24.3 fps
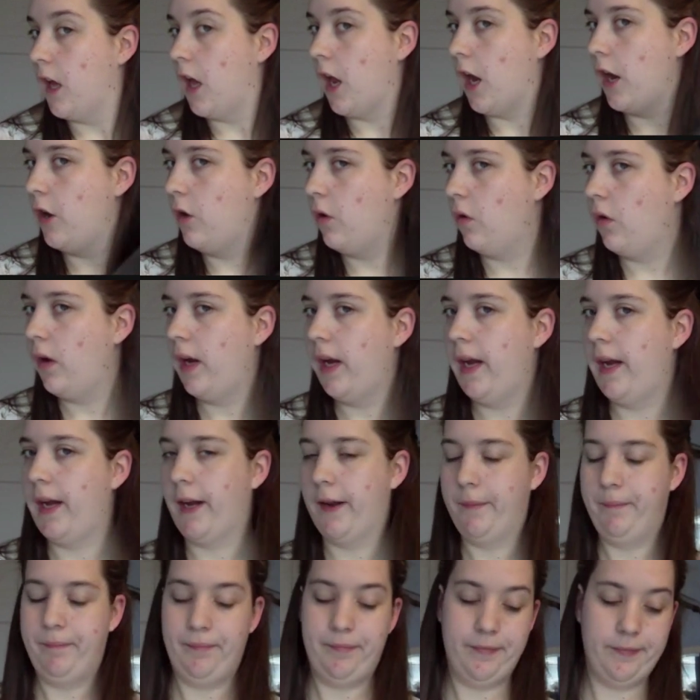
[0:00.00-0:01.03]

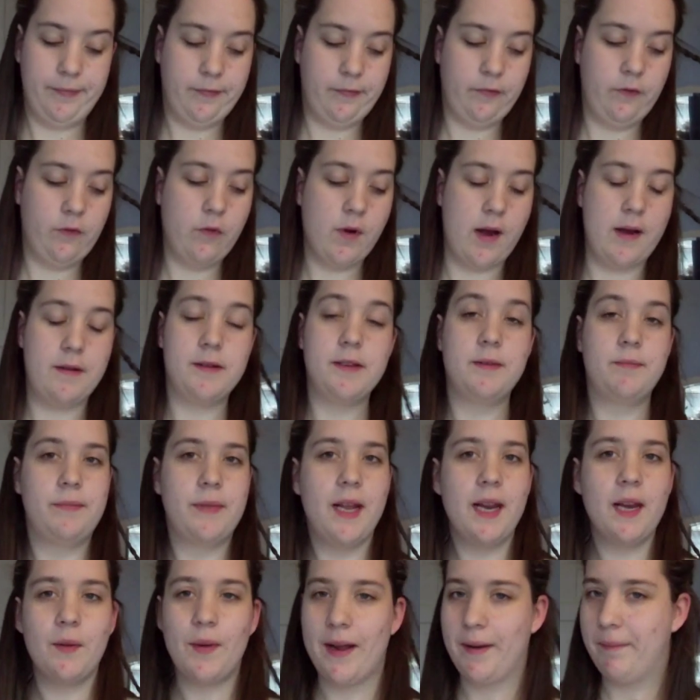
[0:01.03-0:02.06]
Annoying. Right,
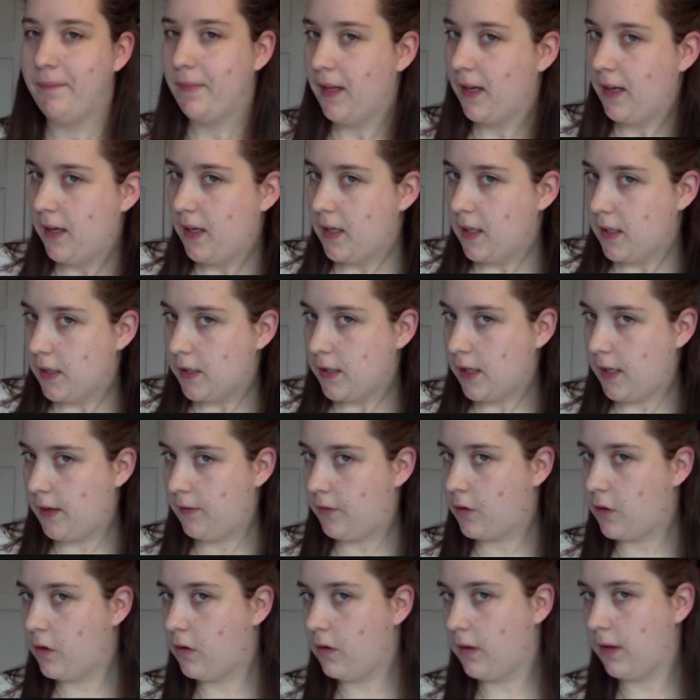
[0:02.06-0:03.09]
anyway, so
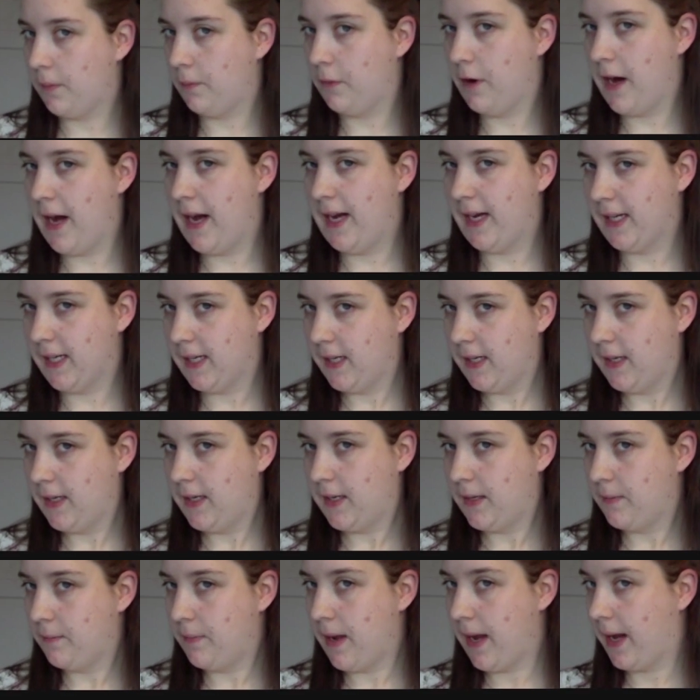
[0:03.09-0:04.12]
you've got the braid
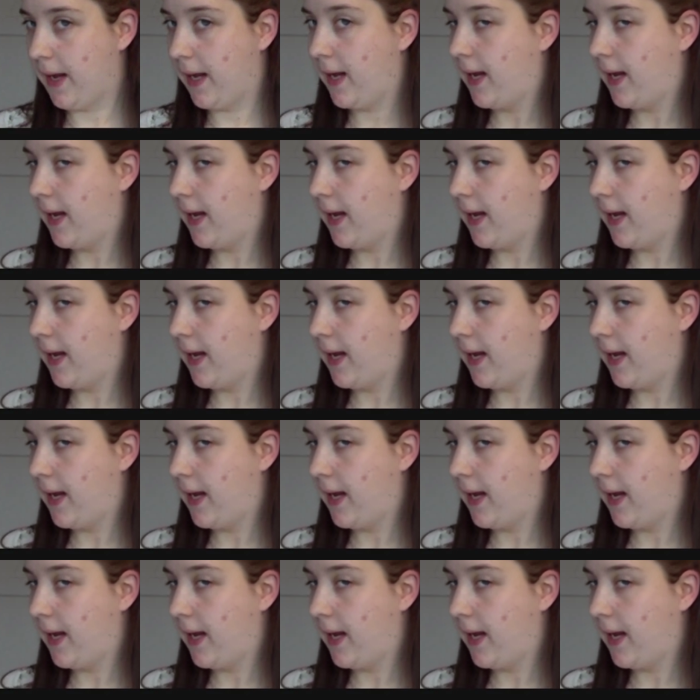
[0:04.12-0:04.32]
back